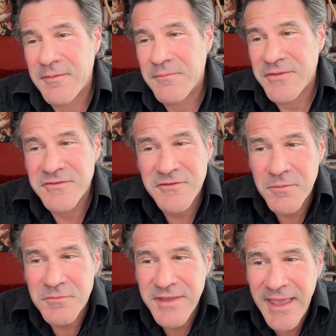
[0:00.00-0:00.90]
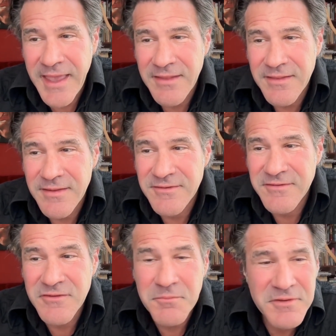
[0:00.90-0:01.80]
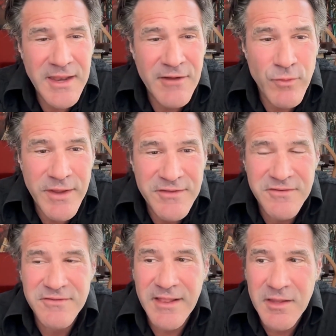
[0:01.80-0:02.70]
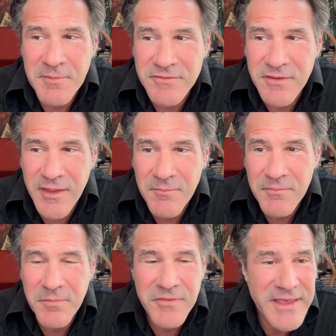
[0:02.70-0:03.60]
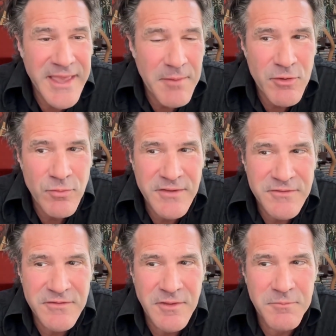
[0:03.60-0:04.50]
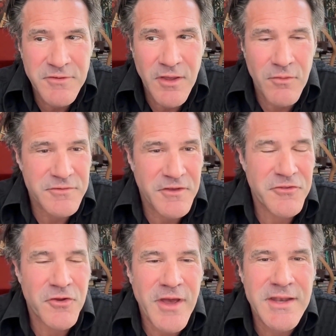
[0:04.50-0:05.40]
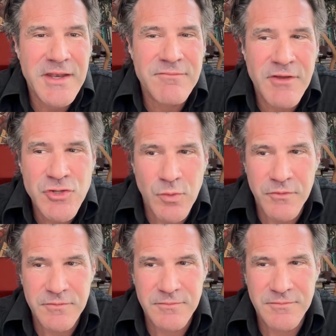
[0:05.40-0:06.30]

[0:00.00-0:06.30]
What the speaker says: But systems can have racist elements in them, but they can't be racist themselves because they're not individuals.